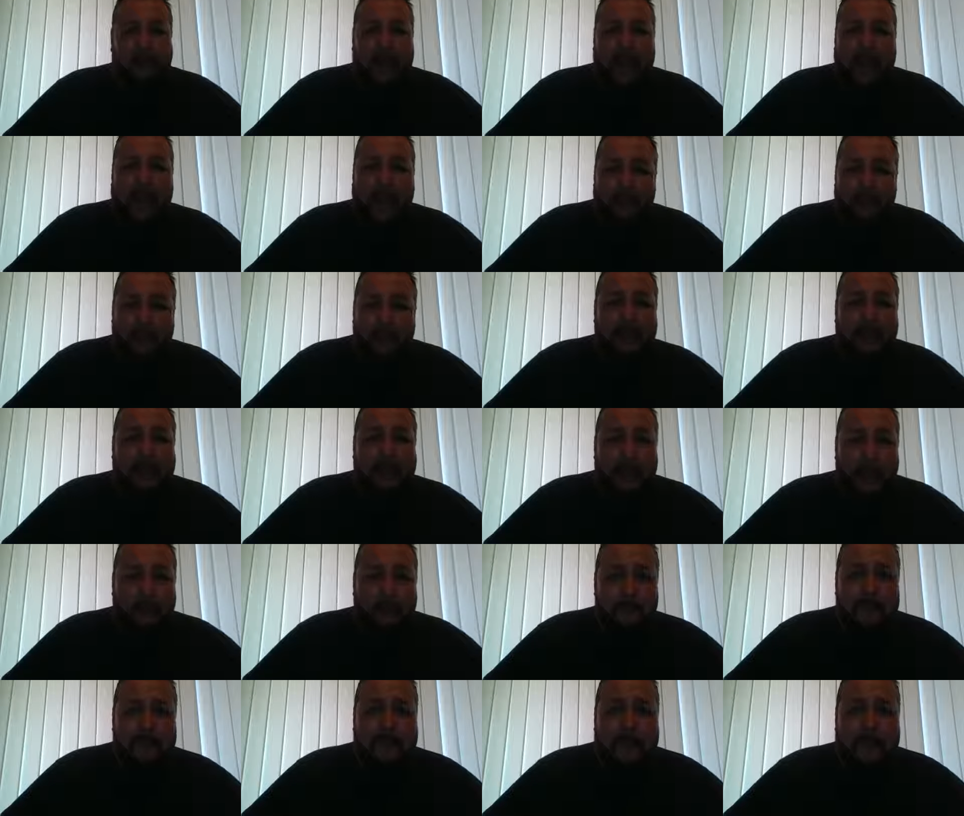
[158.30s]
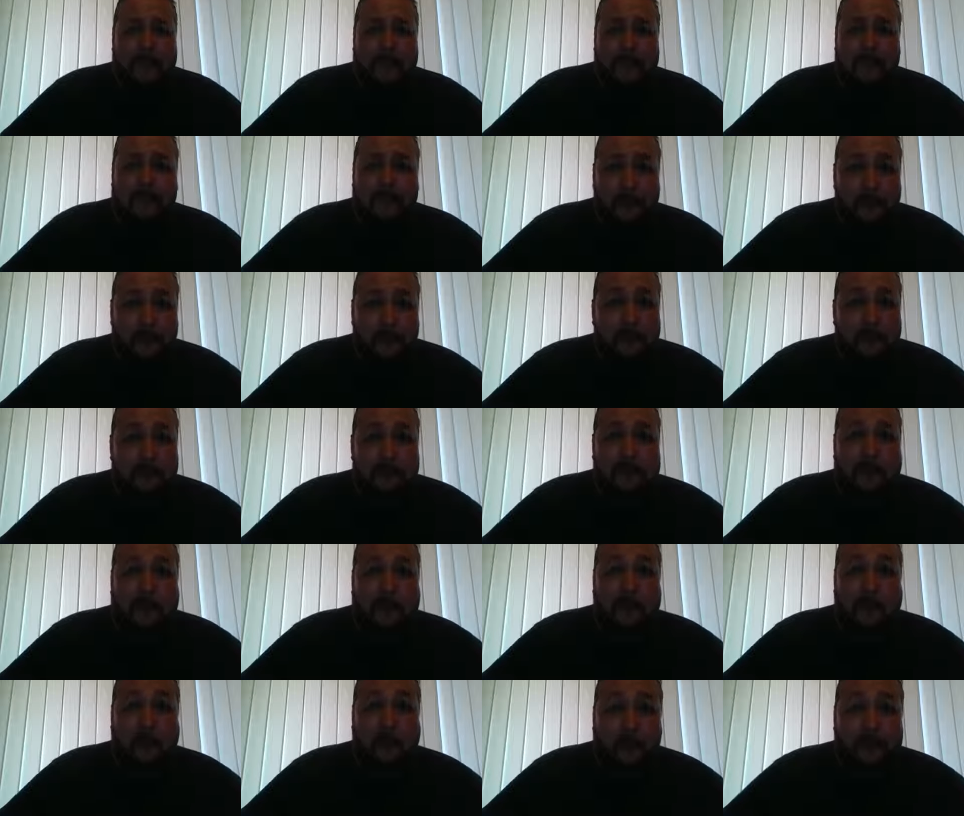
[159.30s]
We have to come to that conclusion
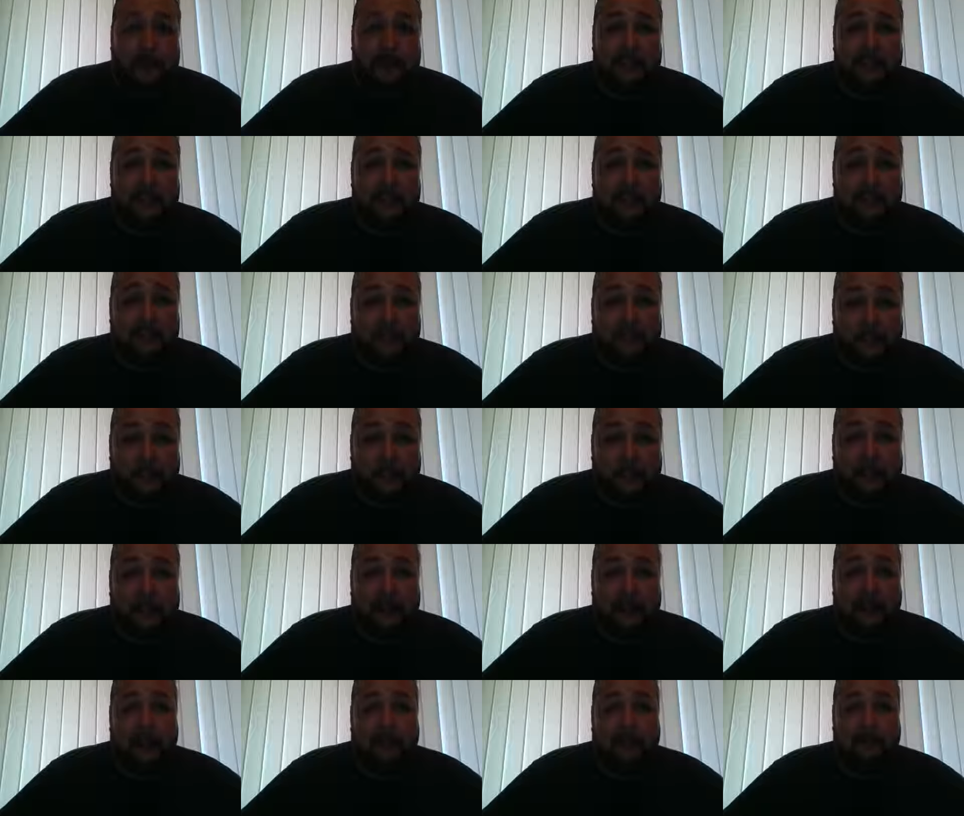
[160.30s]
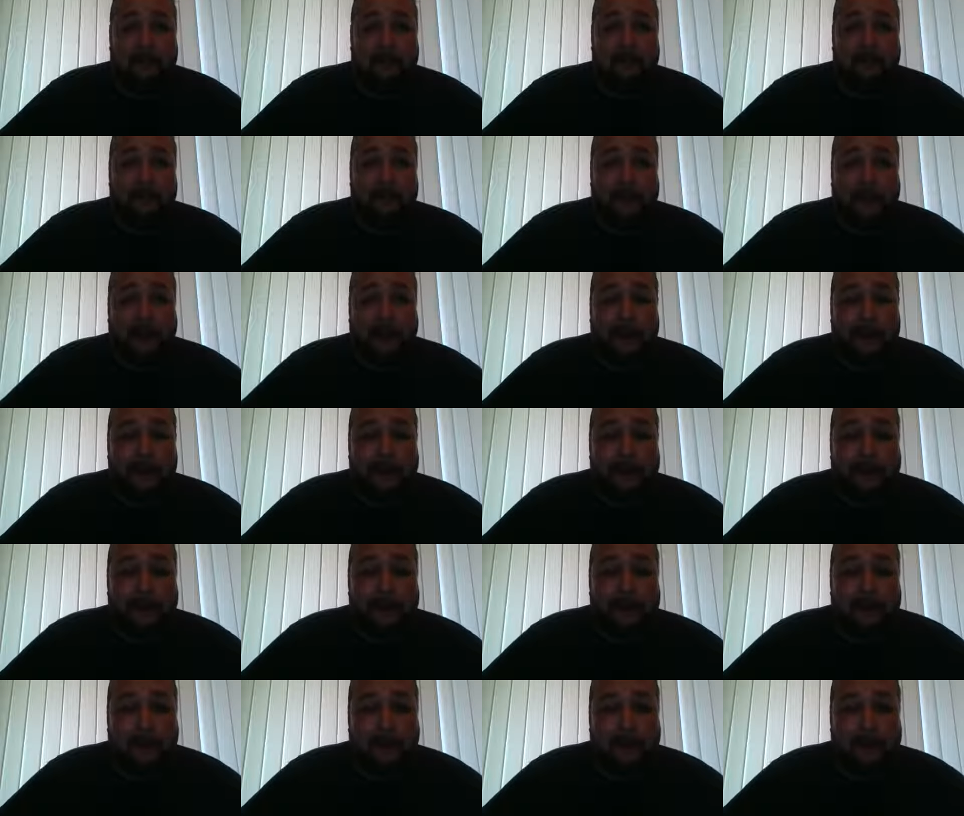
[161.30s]
that going to the front of the of,
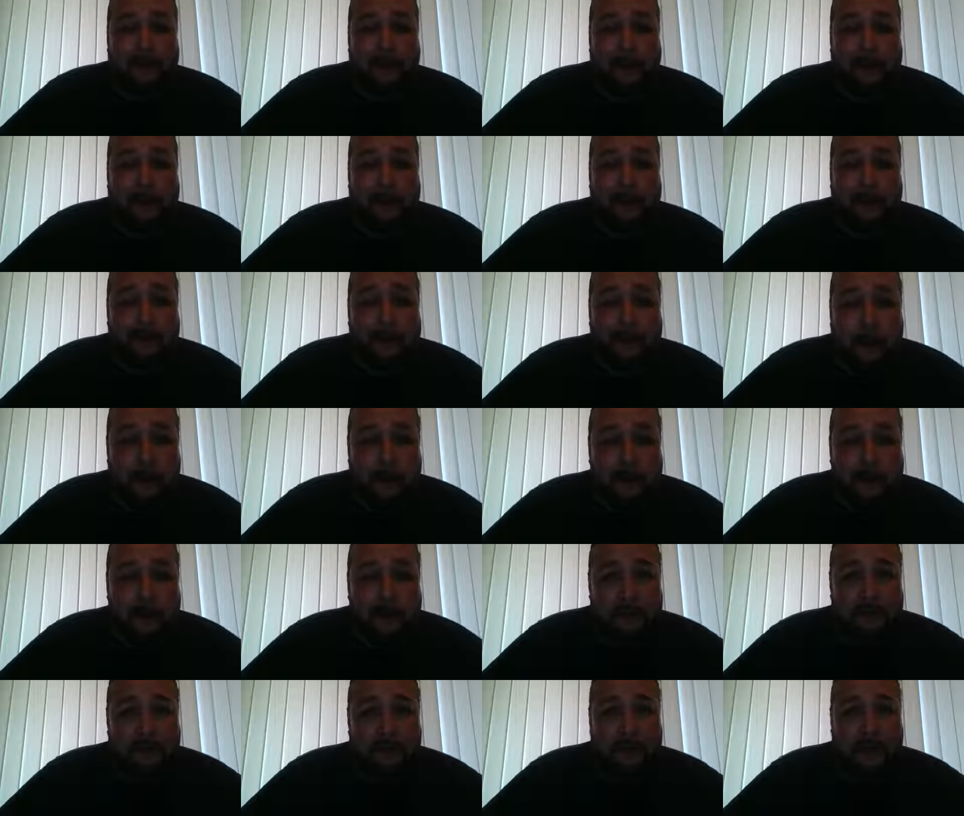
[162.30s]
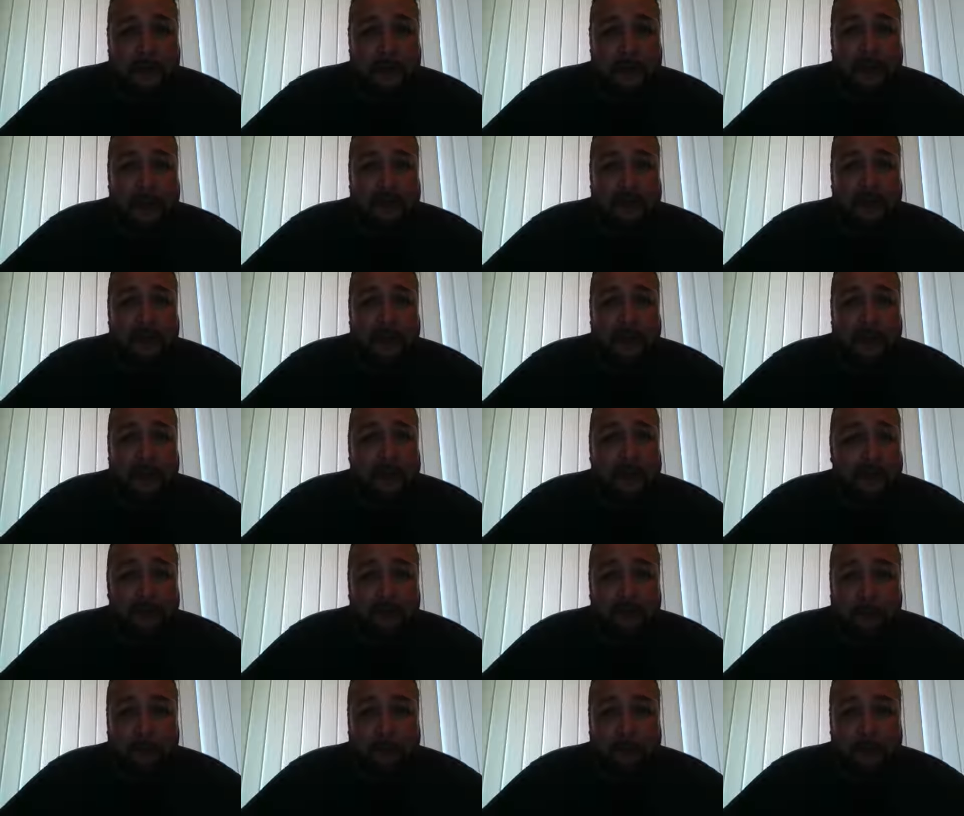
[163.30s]
of, of the church and saying a
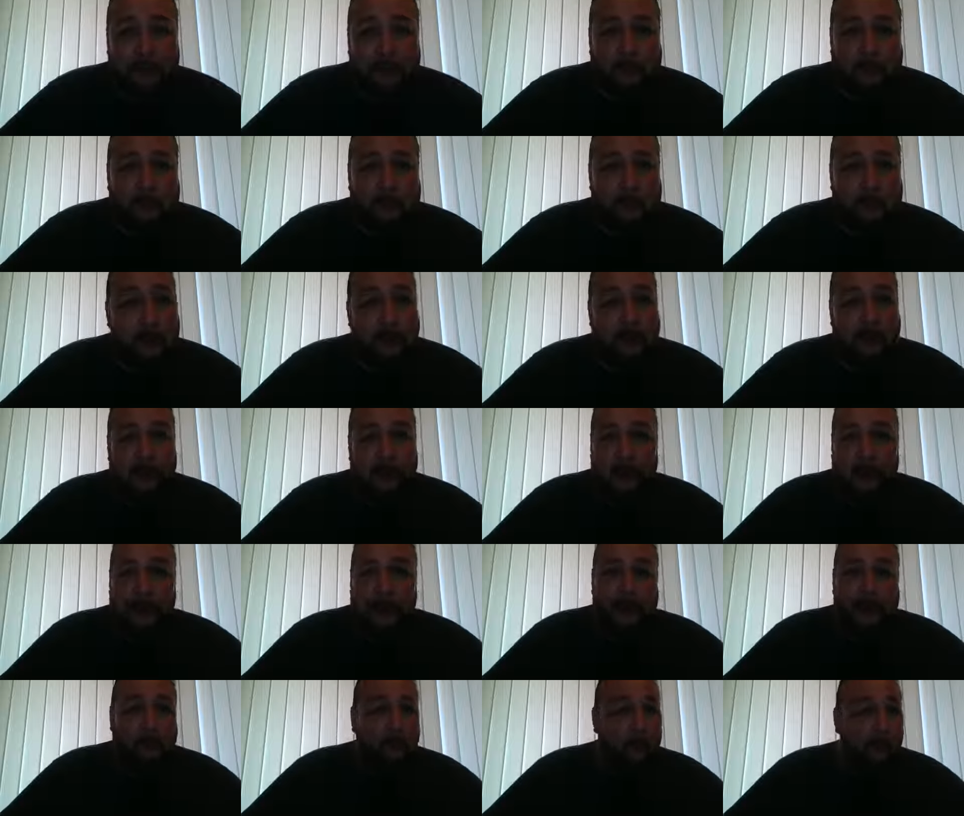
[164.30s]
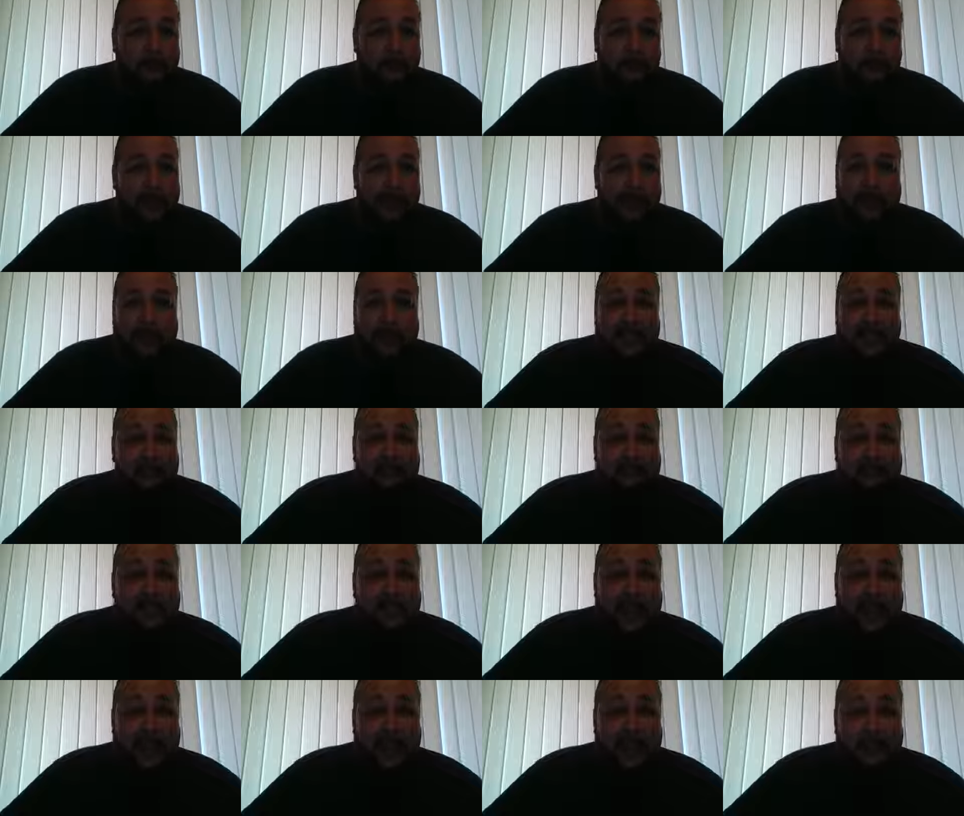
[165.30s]
simple little prayer will not get us
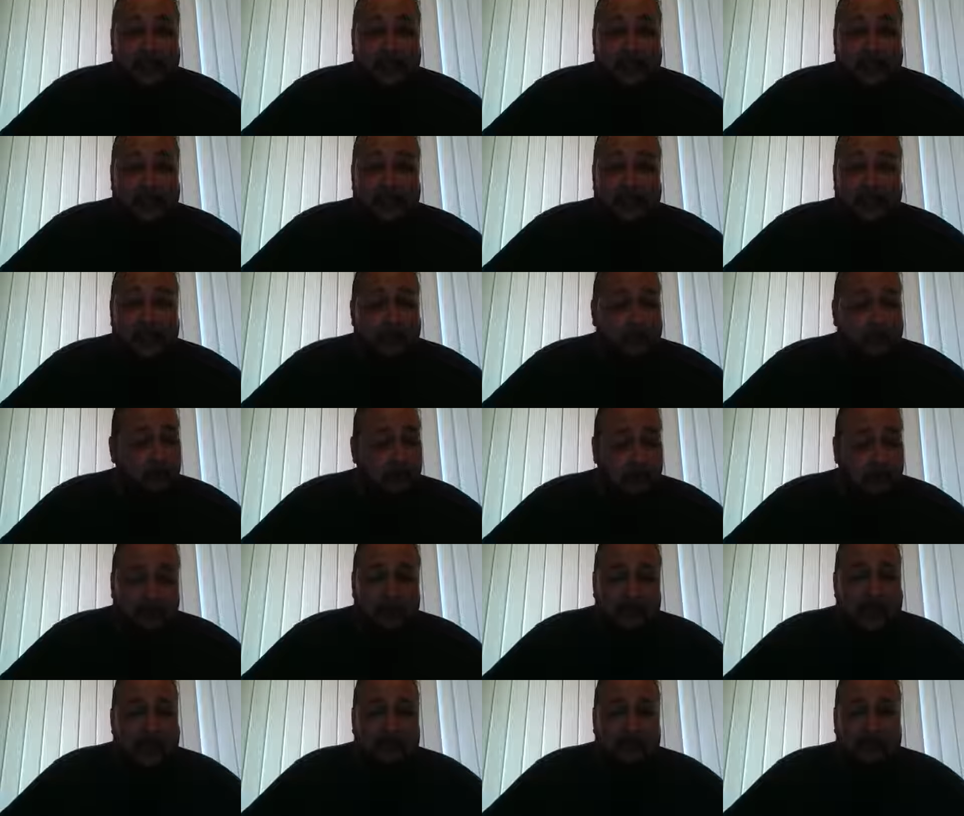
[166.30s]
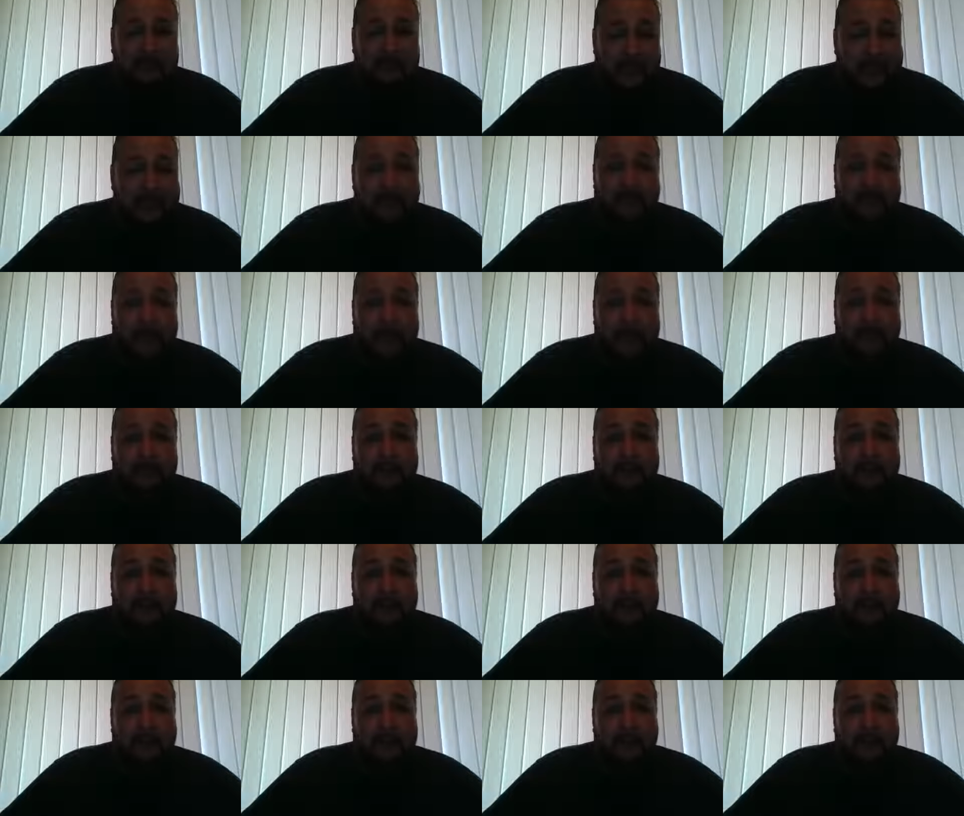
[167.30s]
saved. It will not save
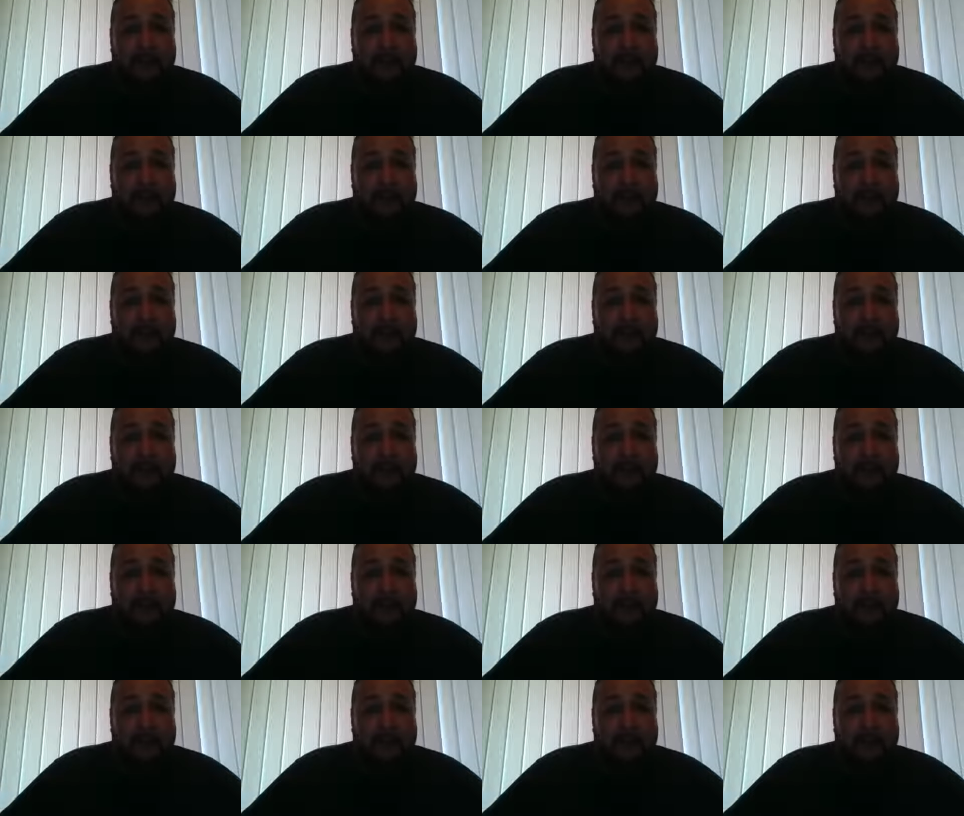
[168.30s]
us.